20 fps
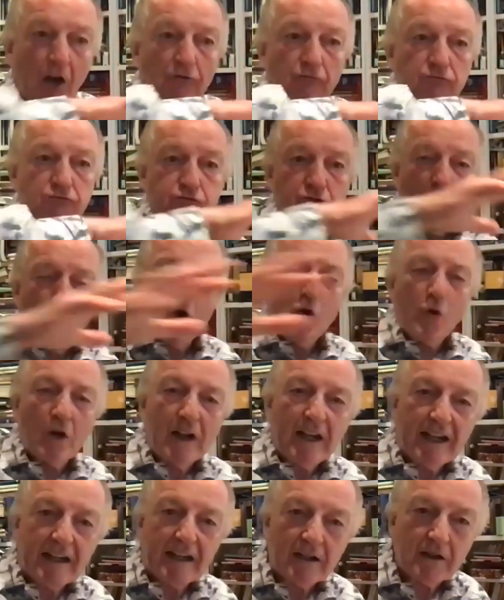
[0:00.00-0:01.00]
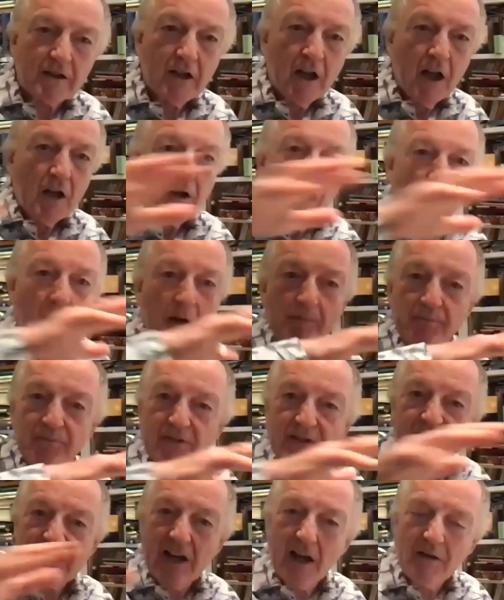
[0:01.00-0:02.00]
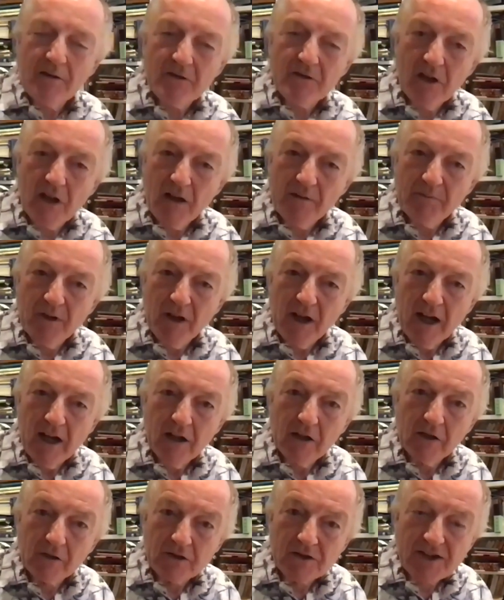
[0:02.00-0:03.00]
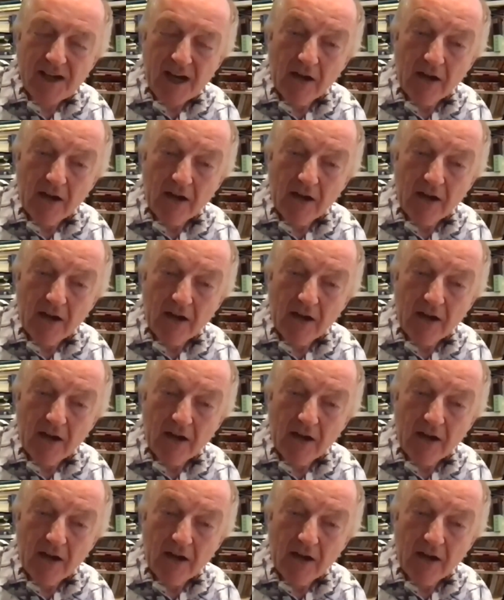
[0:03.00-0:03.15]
rolling hills